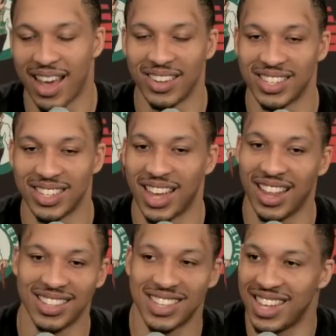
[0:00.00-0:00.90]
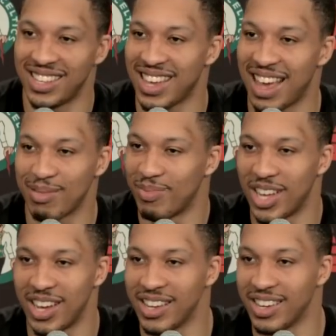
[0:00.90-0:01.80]
I was just like, let's let's have some
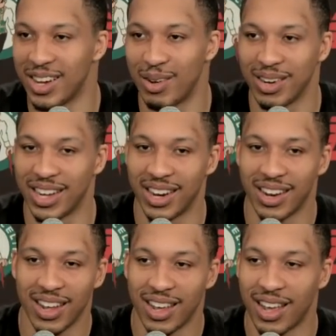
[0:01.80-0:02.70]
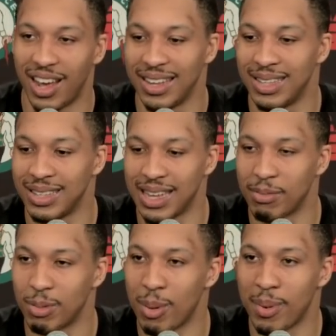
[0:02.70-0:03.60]
fun, you know, and then uh,
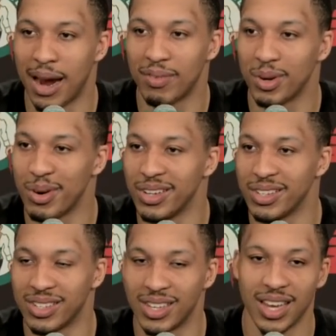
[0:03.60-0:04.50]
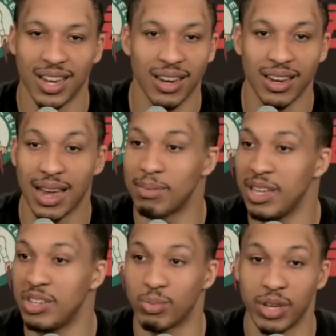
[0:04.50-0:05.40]
dapped them up afterwards and said and dapped
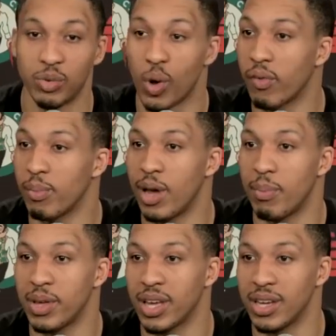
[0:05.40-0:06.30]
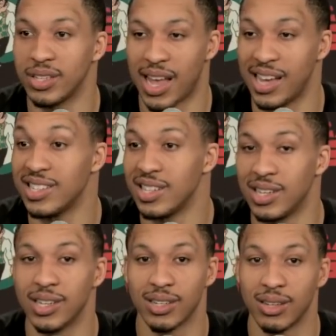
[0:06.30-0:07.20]
each each one of them up because that's
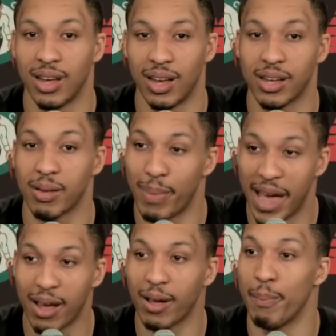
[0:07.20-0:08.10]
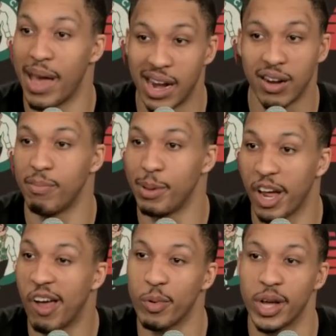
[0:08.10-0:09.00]
a, a competitive
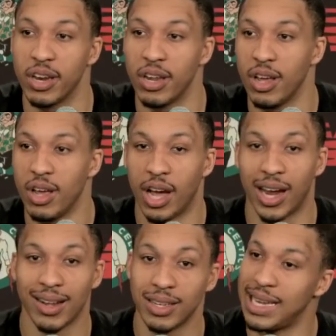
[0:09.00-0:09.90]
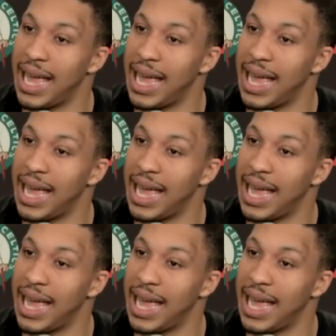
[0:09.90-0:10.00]
playoff win against a